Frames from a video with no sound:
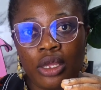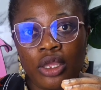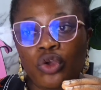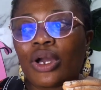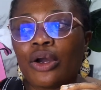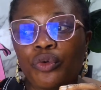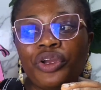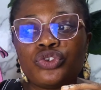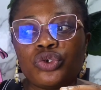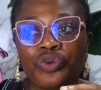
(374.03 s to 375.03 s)
You can go
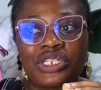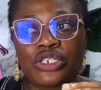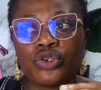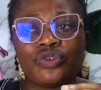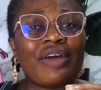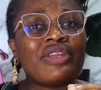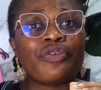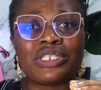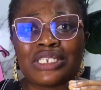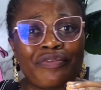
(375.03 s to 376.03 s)
into creating those. After
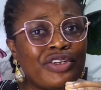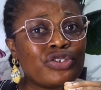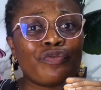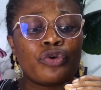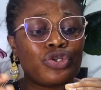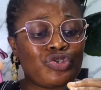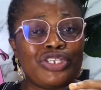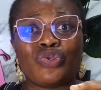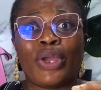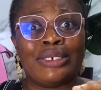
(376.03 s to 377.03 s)
creating the videos, of course, you need
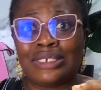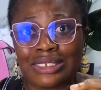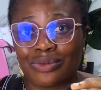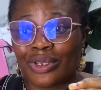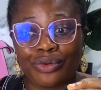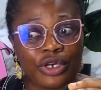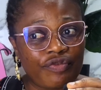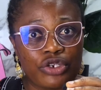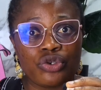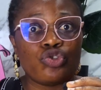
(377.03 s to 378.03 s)
to edit. When you create
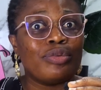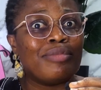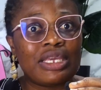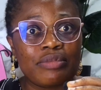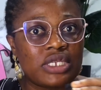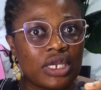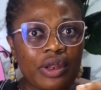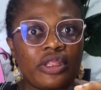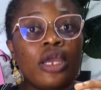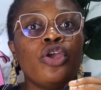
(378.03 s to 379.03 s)
videos, you'll be making mistakes here
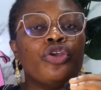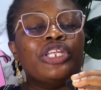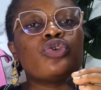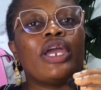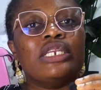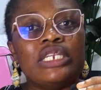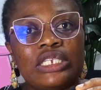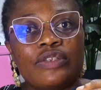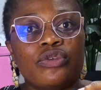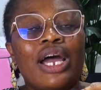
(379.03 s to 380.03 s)
and there. You need to edit
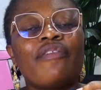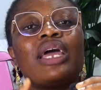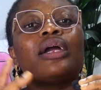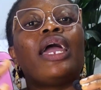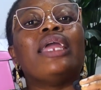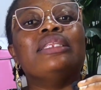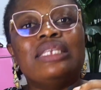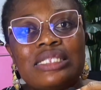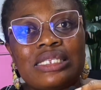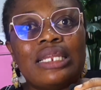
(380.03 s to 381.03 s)
this video. After
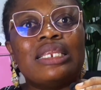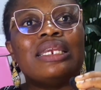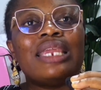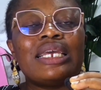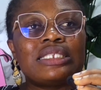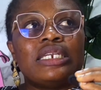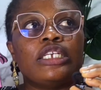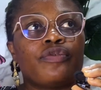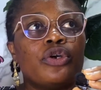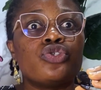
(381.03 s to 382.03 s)
editing, the next thing
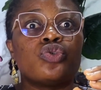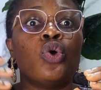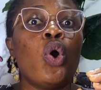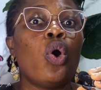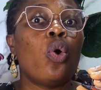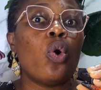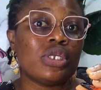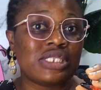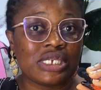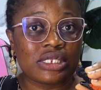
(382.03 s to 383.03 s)
is for you to
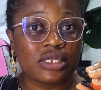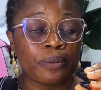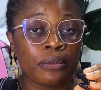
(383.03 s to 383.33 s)
host it.